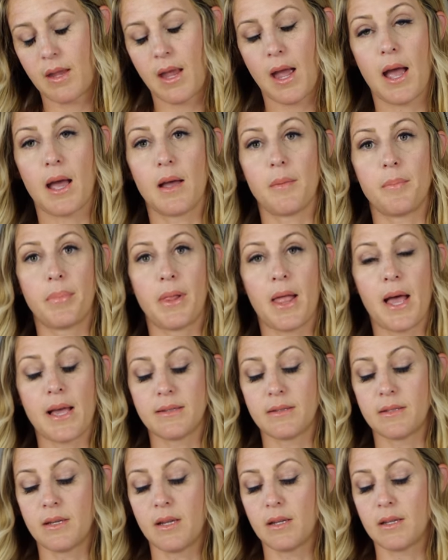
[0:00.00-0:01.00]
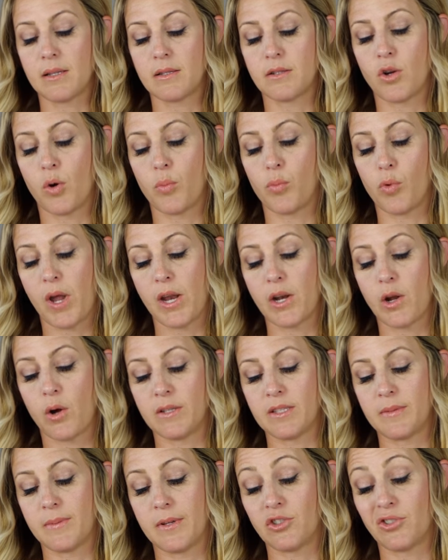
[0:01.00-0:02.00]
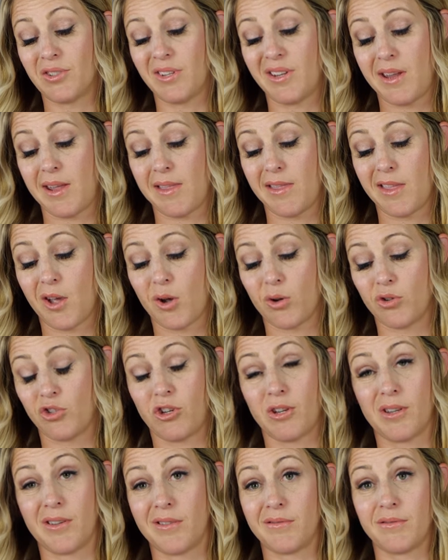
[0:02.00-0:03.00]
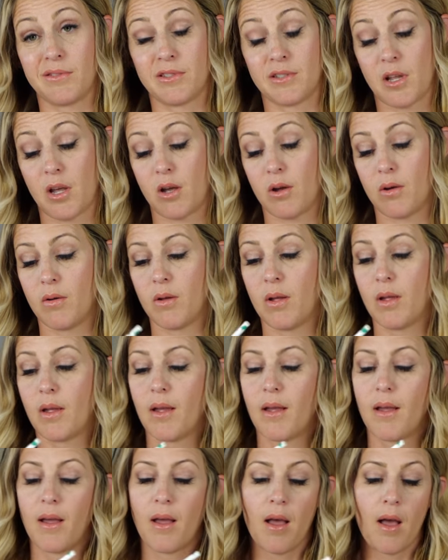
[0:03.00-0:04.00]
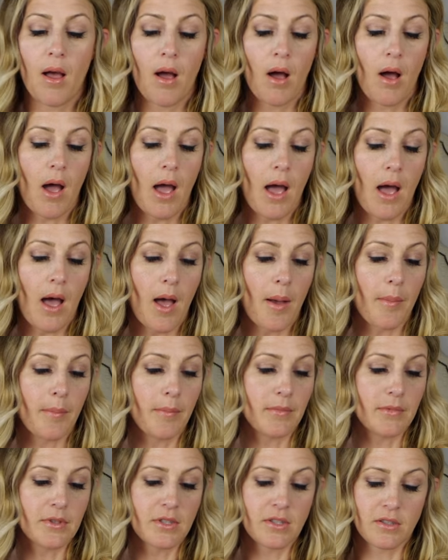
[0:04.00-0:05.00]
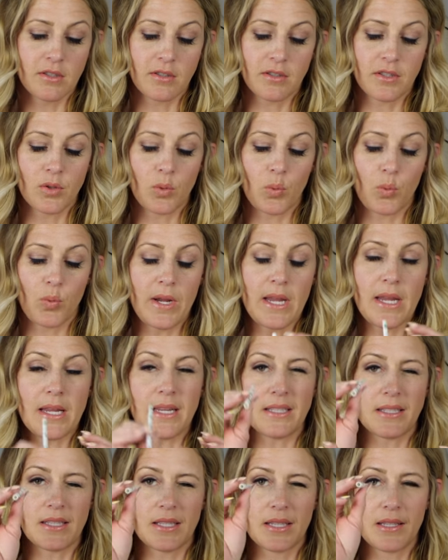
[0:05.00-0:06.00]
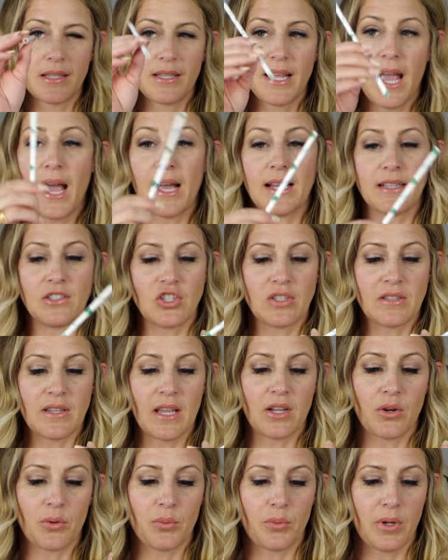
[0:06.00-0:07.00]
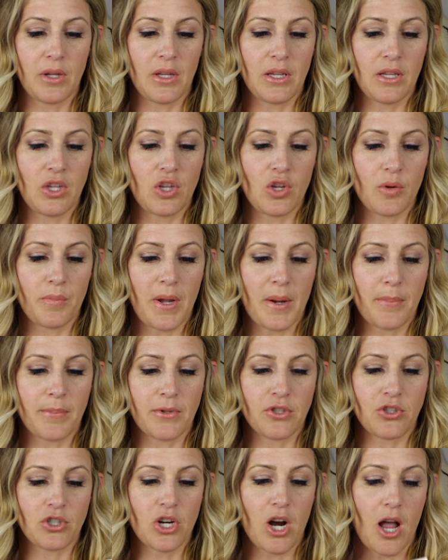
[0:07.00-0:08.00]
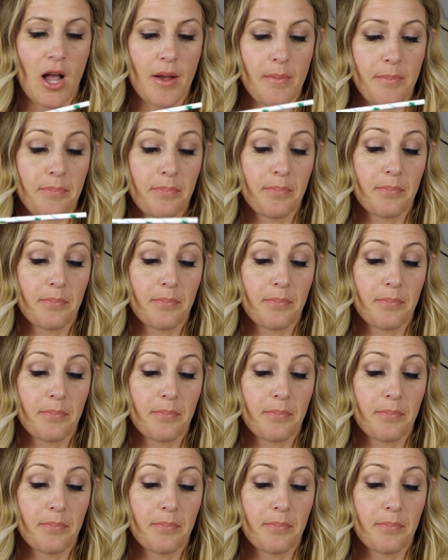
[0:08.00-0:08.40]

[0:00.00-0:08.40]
yeah, plastic is no bueno, especially in the ocean. So, um, sweet. Yeah, it's just like a really cute paper straw.